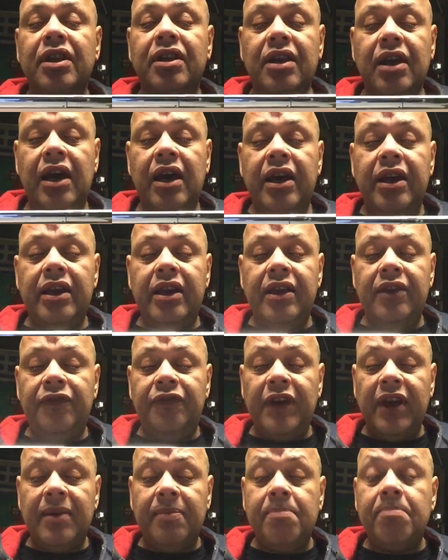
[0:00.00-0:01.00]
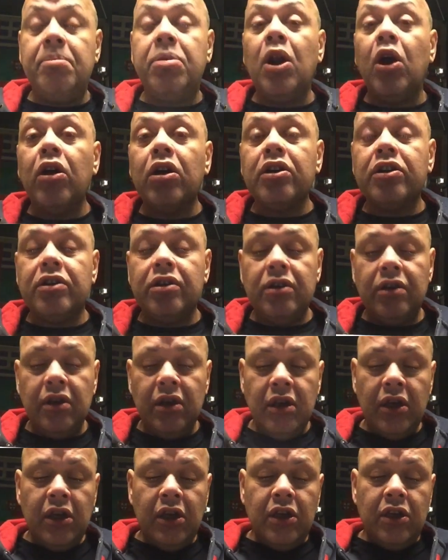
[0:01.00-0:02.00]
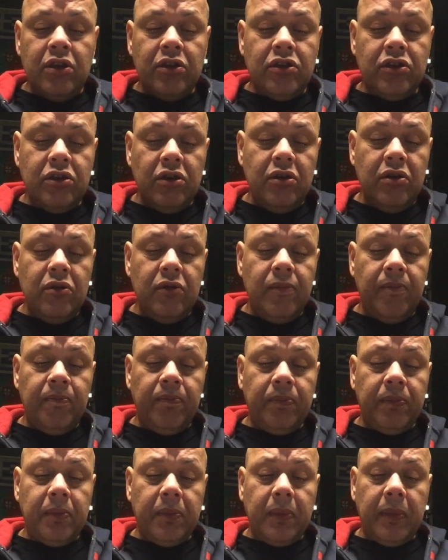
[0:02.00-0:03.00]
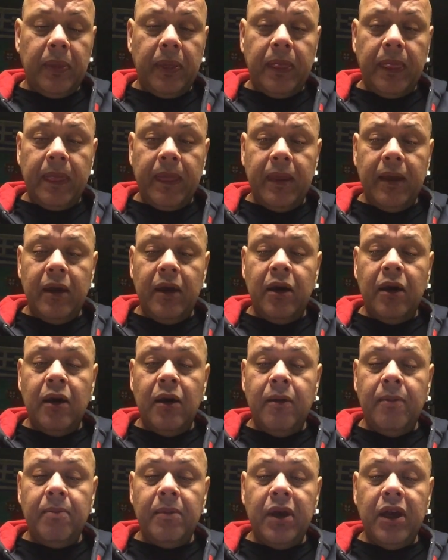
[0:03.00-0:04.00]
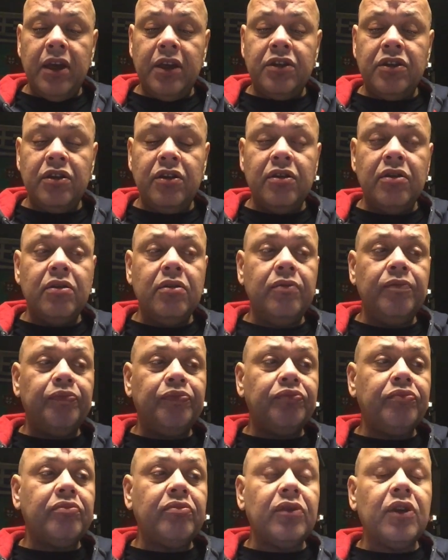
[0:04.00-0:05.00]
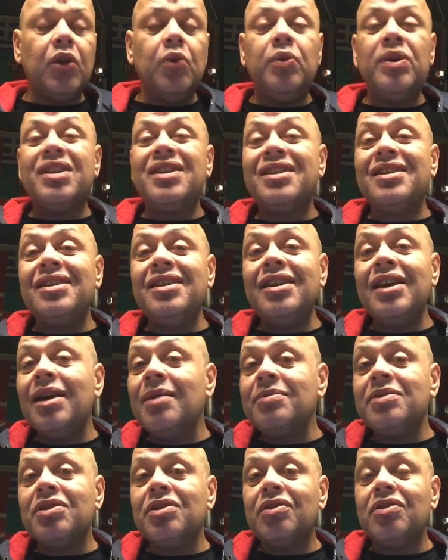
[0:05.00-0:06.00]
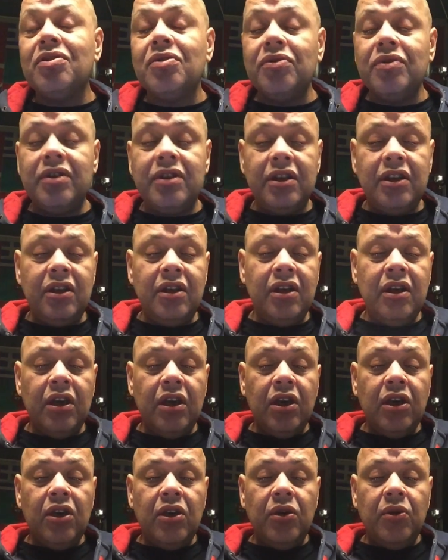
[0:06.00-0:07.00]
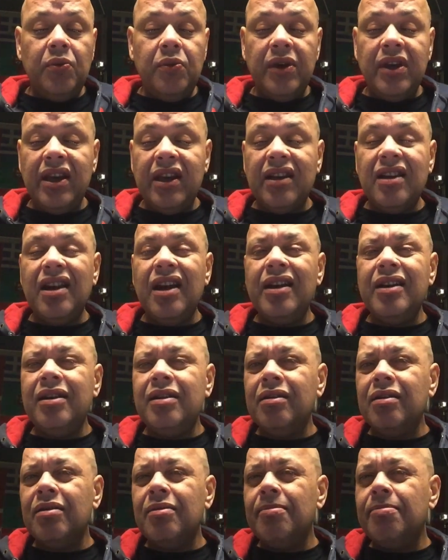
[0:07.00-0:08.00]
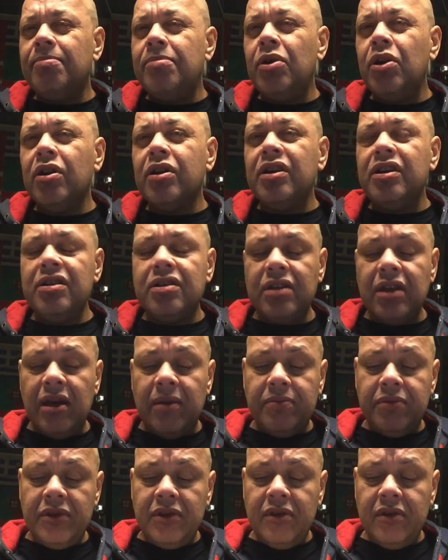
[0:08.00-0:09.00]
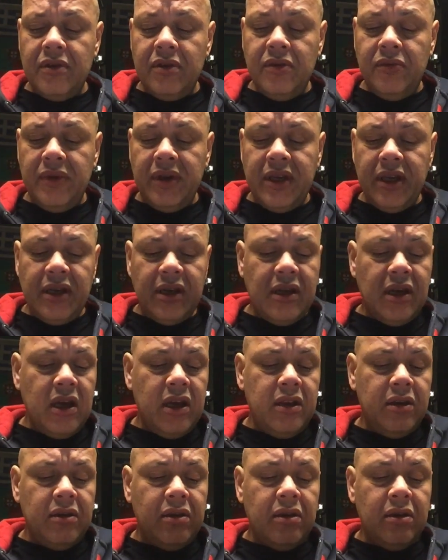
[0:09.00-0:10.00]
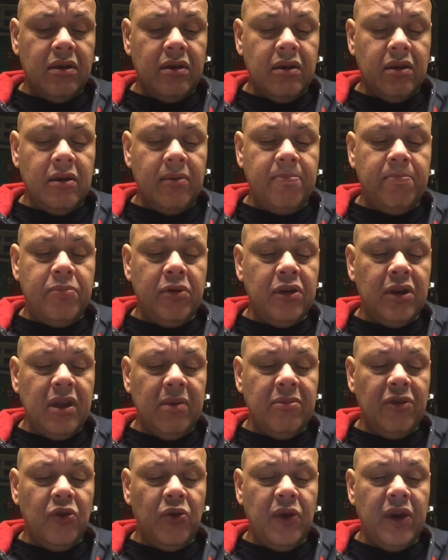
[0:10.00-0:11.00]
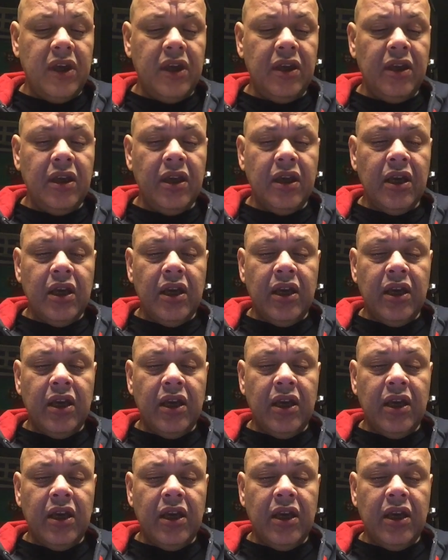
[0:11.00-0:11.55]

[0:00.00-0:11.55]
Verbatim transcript: that I in fact blocked. So as you know, with CM security we can kind of block these apps, you know, we can kind of put them away